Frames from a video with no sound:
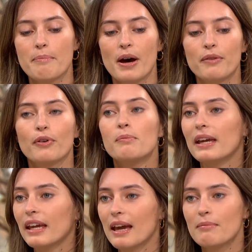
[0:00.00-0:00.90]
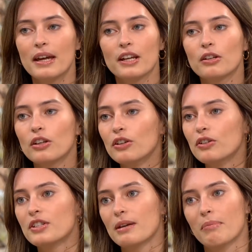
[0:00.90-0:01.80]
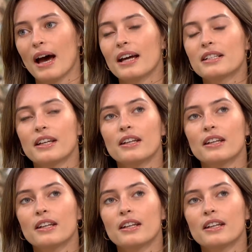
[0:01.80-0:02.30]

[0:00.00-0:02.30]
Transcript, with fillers: but for me, it made a huge impact.